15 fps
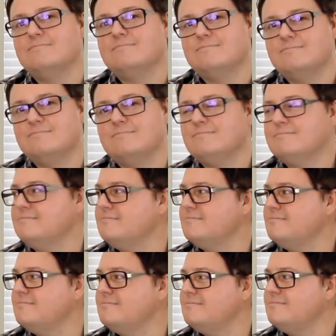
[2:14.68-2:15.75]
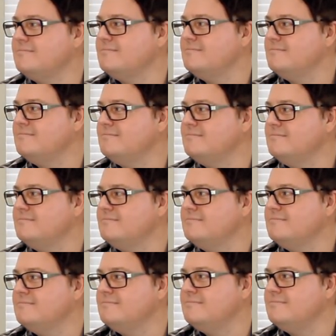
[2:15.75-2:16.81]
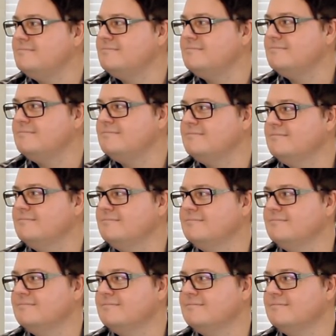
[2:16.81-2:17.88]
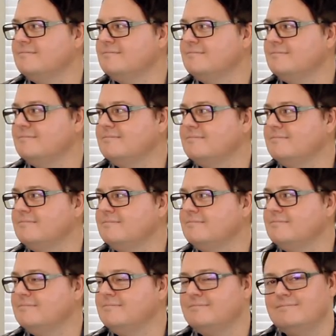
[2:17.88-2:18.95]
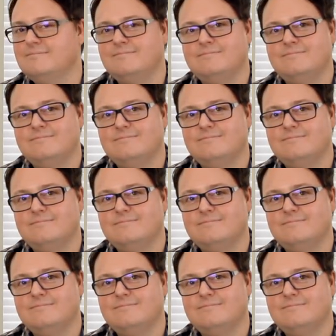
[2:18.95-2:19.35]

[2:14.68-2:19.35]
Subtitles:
This person isn't speaking.